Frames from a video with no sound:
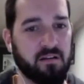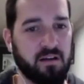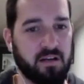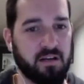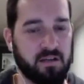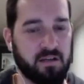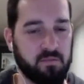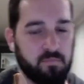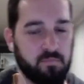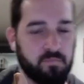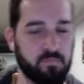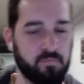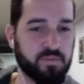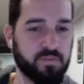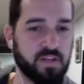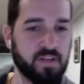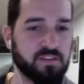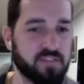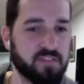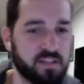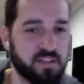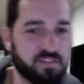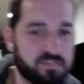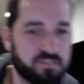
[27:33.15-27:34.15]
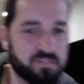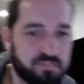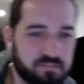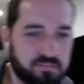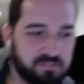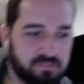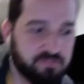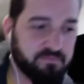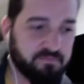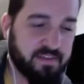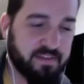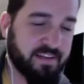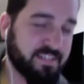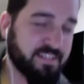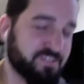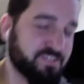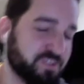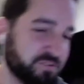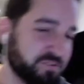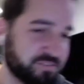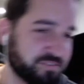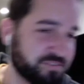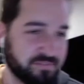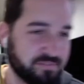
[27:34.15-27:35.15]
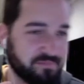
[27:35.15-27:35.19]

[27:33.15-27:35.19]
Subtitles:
So that's and it's so.